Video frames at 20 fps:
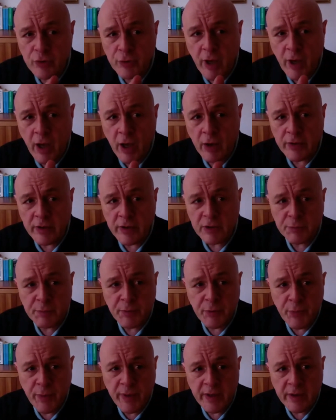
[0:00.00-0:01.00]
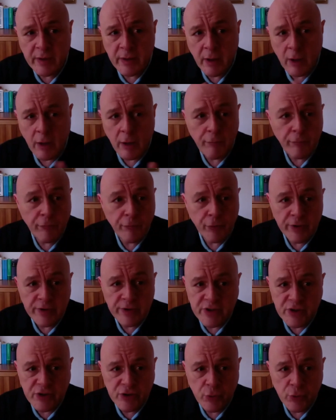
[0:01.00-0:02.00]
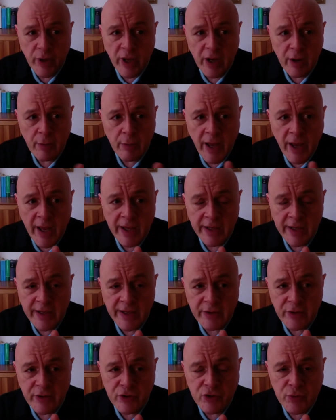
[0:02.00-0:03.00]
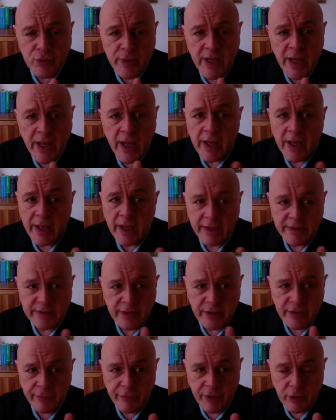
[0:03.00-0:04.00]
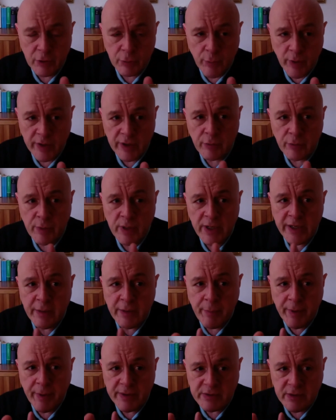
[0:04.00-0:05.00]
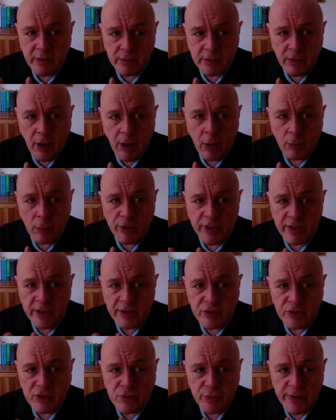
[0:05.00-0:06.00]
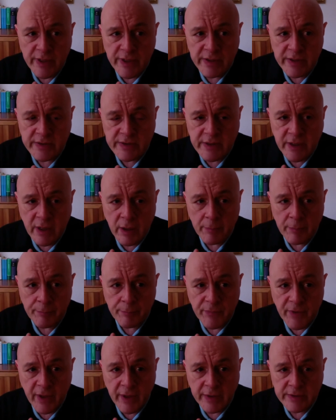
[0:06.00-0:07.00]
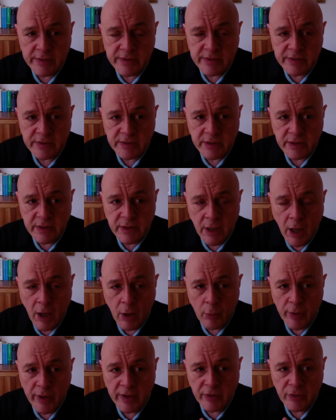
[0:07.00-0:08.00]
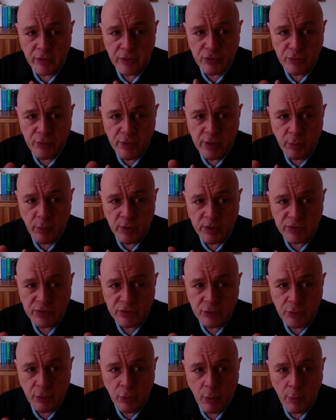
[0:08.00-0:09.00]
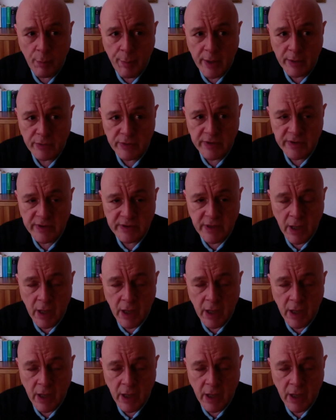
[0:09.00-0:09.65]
articles between, for instance, UKRI industry is a difficult one. It really depends on how the industry is how industry wants to go about this.